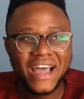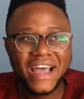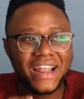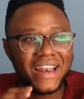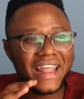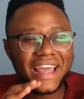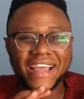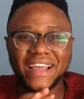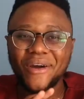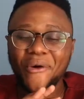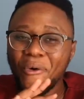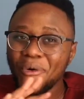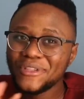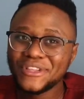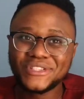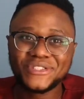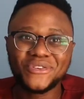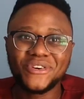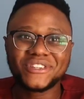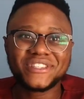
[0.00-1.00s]
like, all
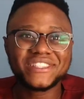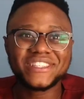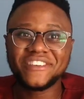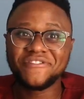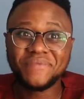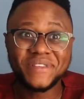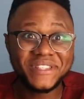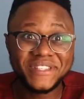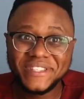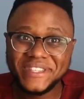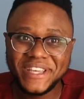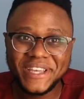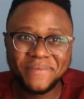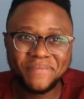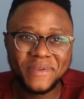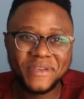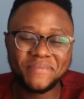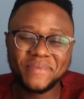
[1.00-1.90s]
these doctors have been seeing me,